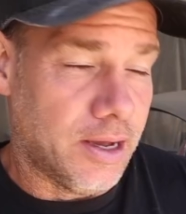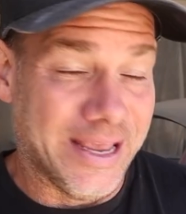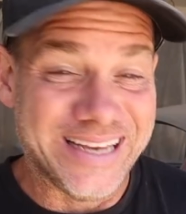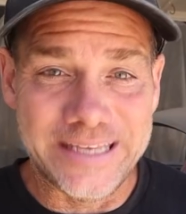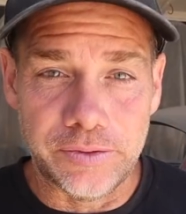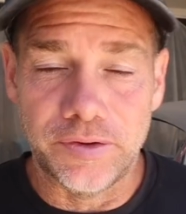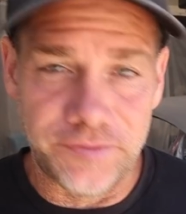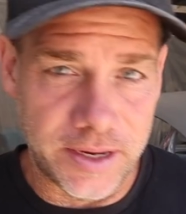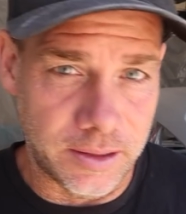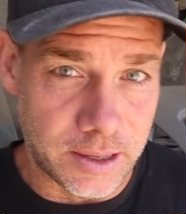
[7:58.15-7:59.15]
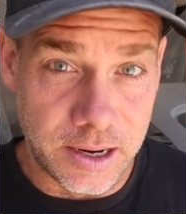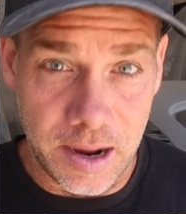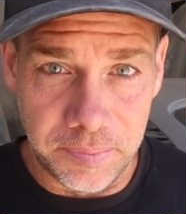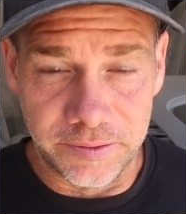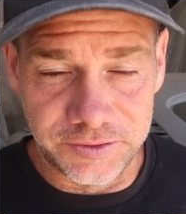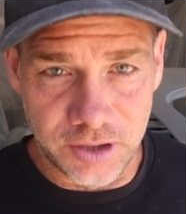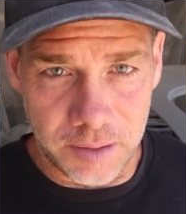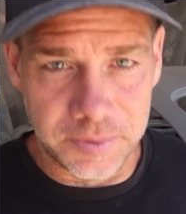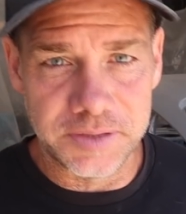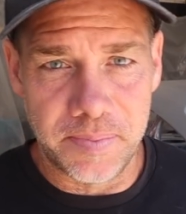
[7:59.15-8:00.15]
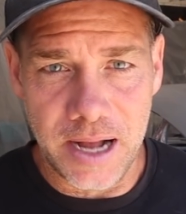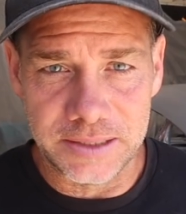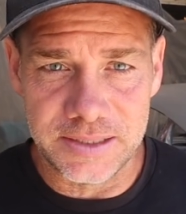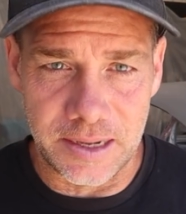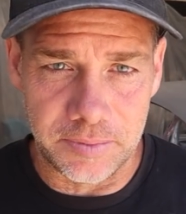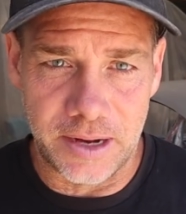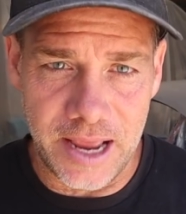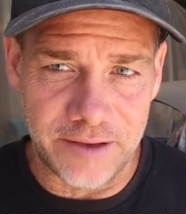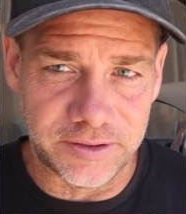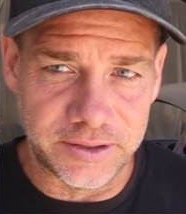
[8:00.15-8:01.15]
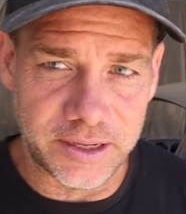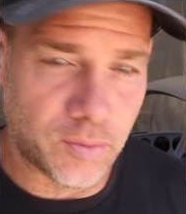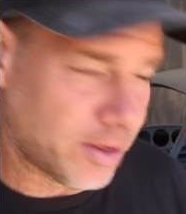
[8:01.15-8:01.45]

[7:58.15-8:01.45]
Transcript: It did reveal a couple of trouble spots that I'm gonna have to deal